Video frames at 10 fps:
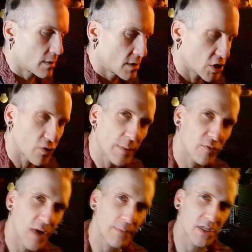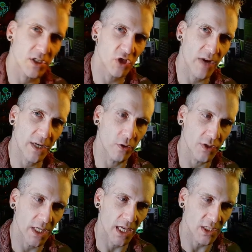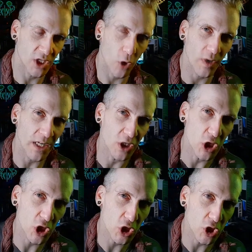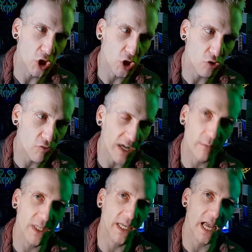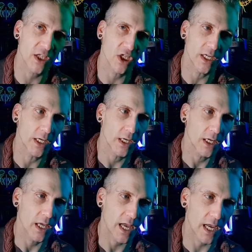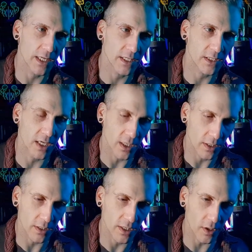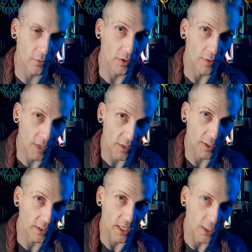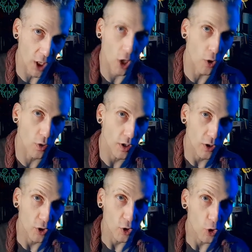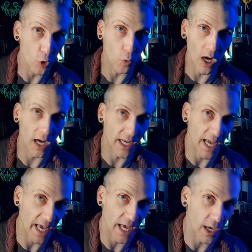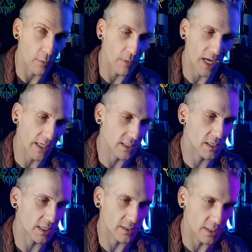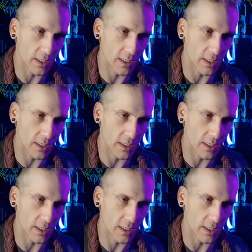Stripped, Raped, and Strangled is so incredibly catchy. And it's like, you know, they think they know who I am. And it's like,